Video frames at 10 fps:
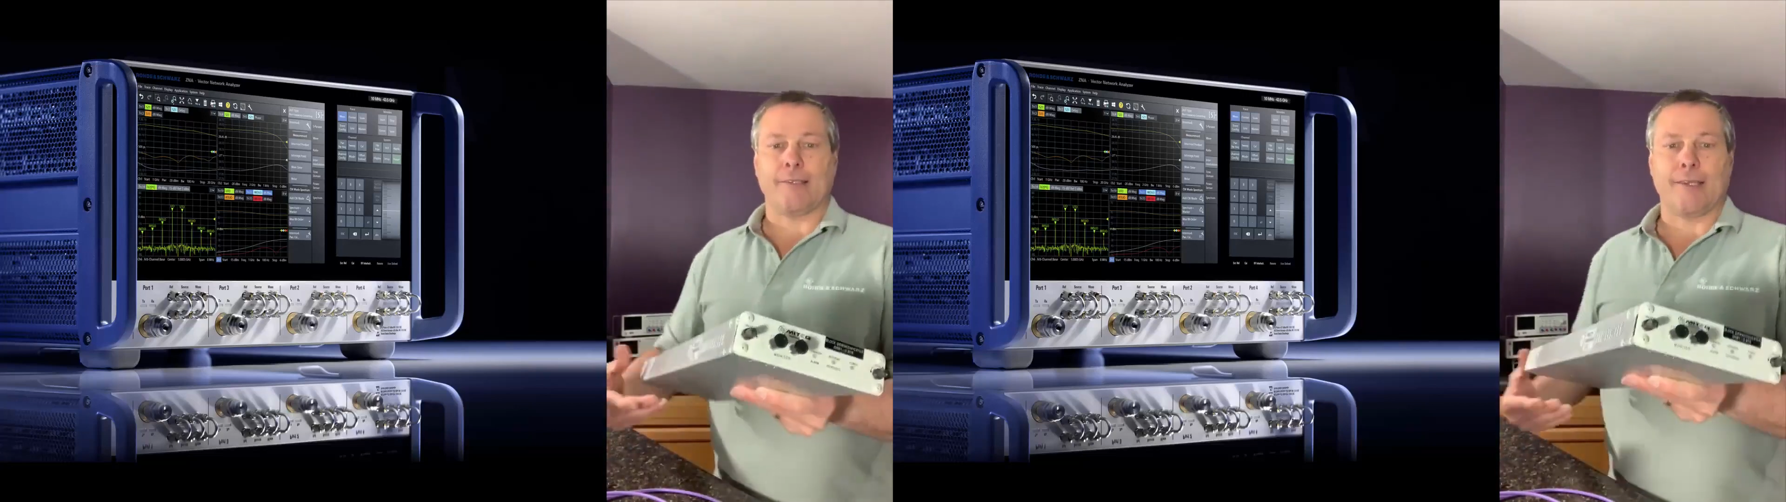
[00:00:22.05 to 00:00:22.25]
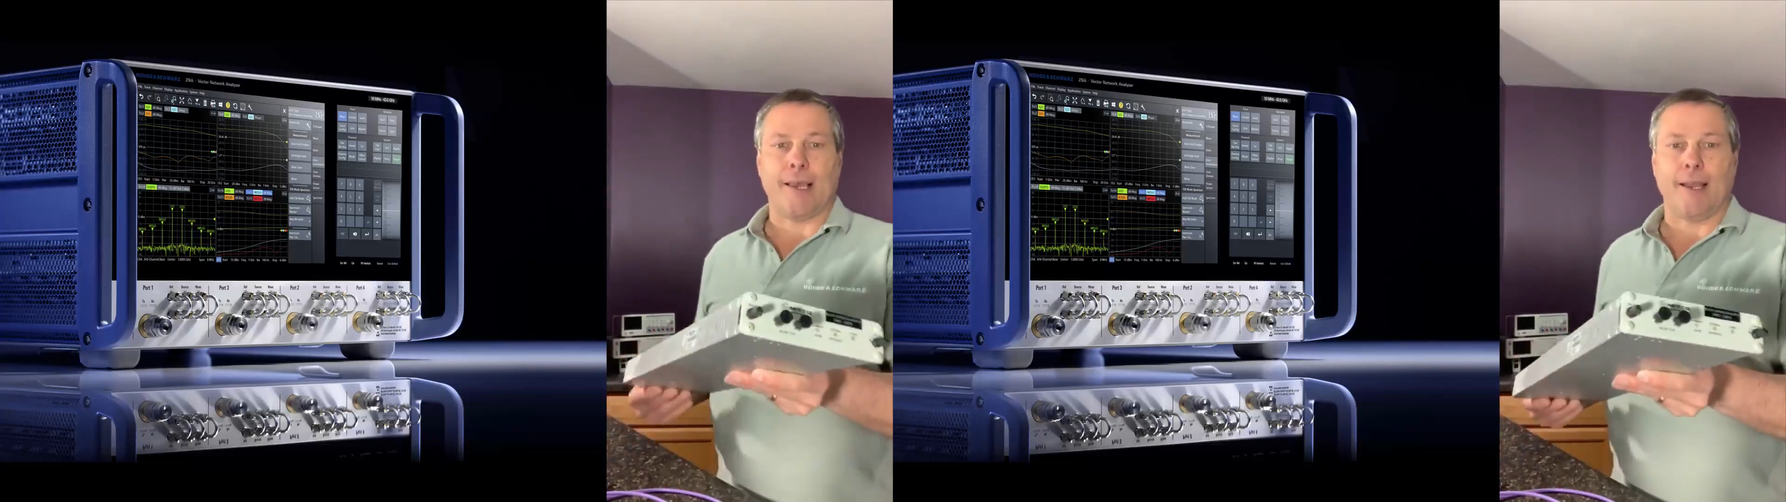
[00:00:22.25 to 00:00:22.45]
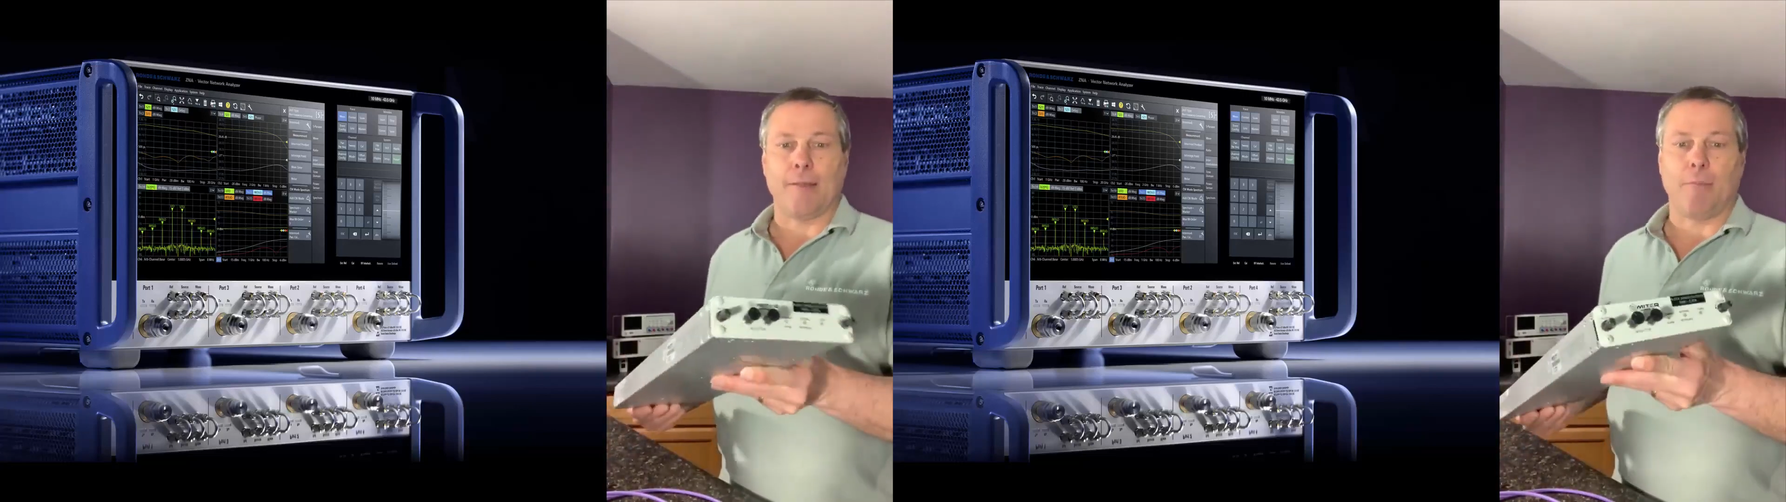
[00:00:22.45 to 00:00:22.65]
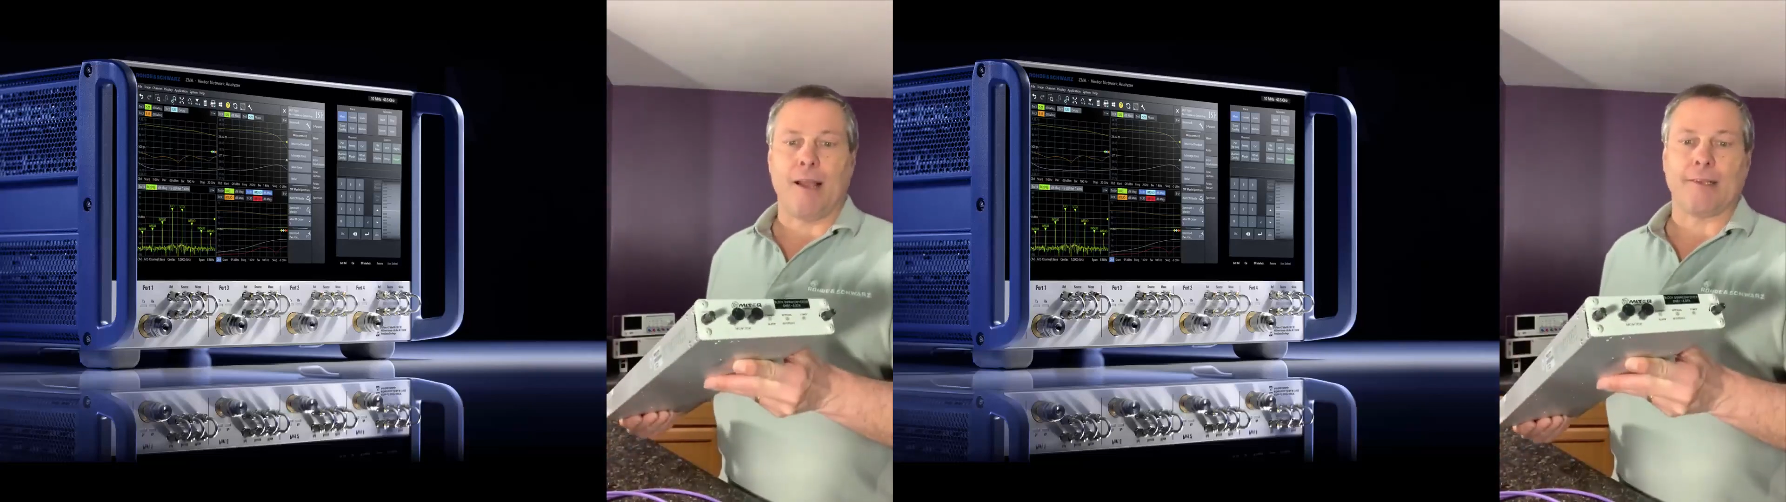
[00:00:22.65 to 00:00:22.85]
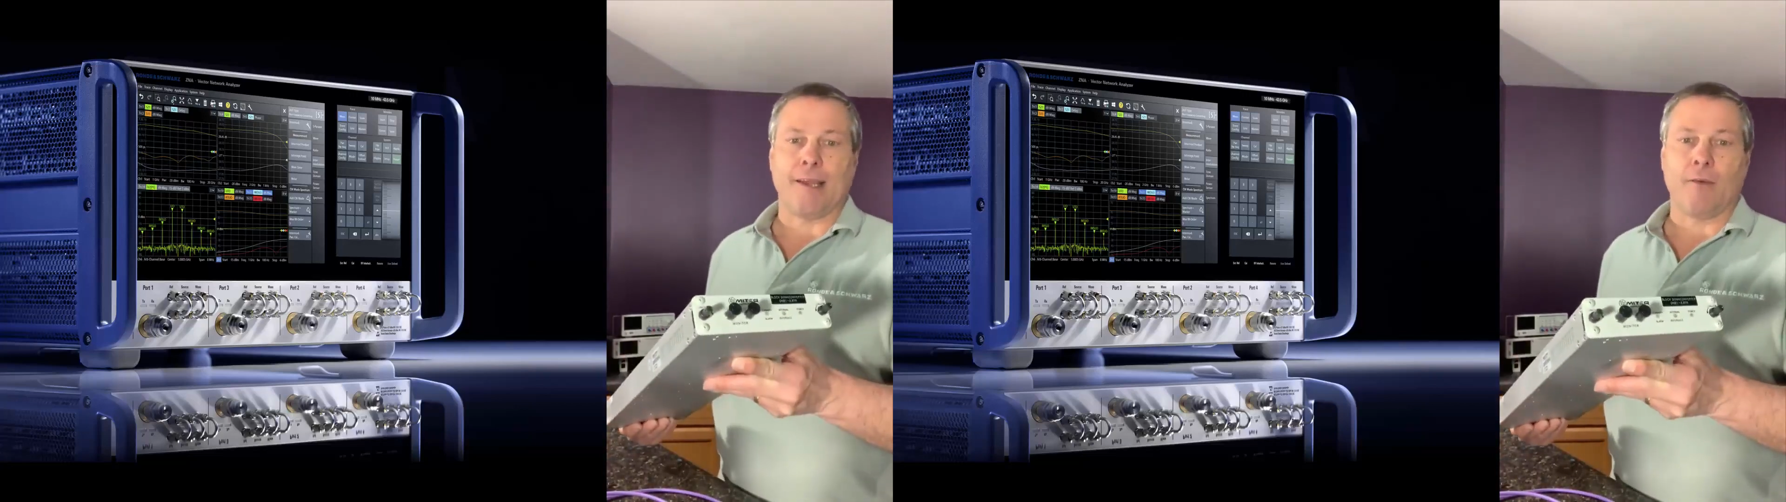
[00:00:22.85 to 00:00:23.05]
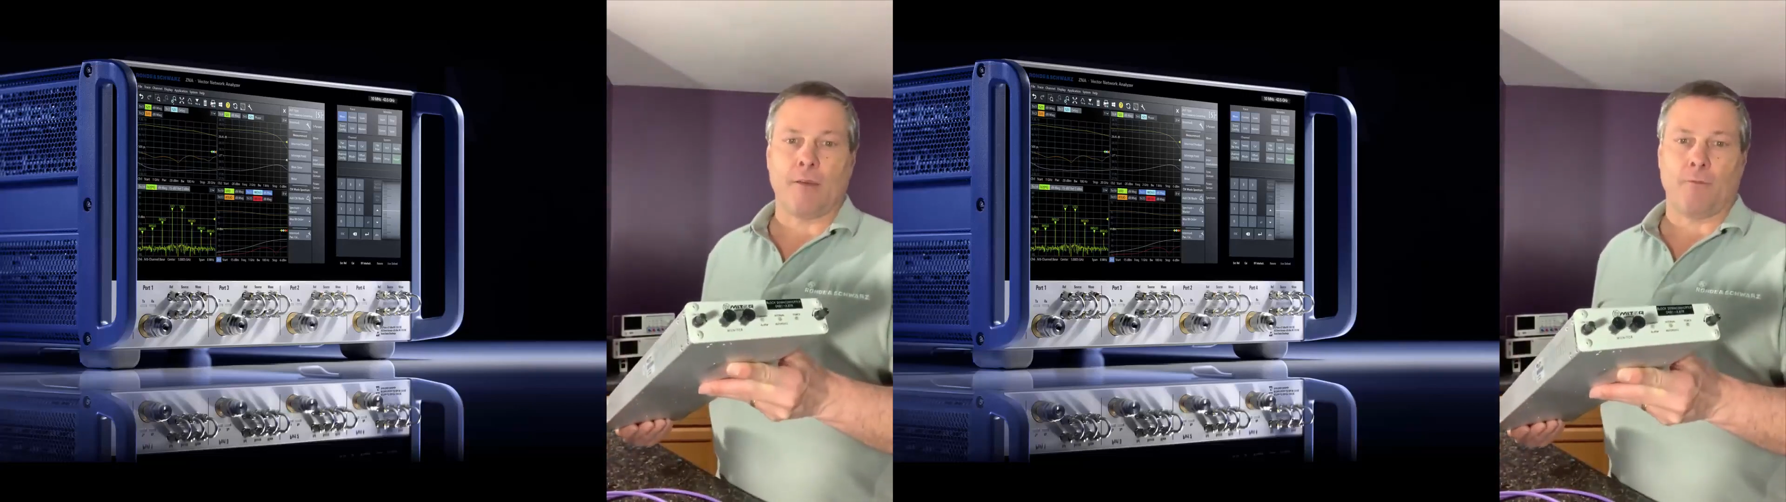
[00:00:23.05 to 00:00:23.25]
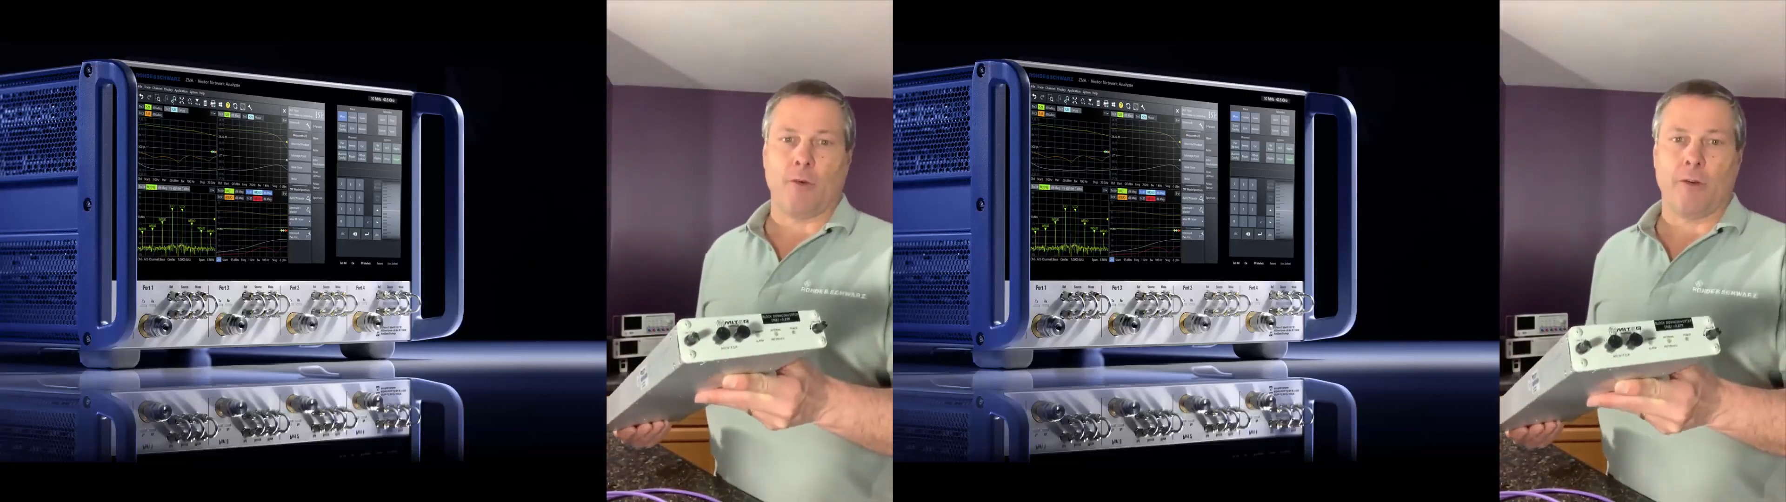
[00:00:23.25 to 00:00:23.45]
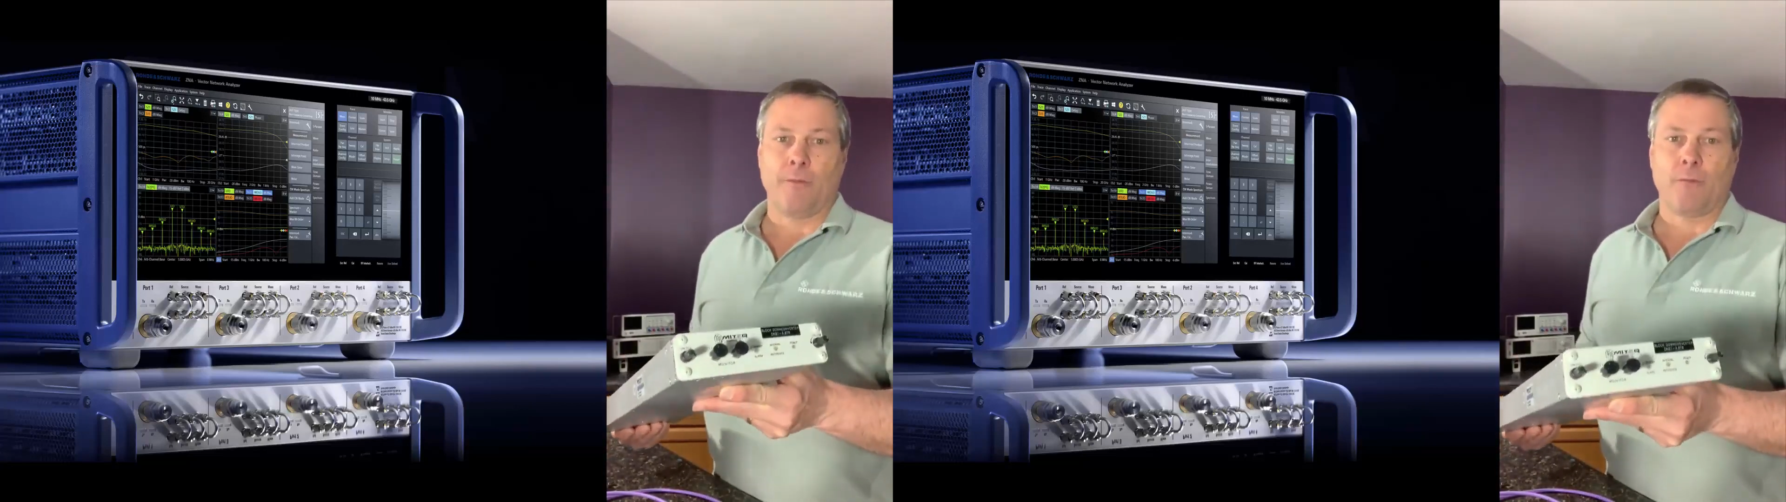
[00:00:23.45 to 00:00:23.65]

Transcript: satellite block down converter,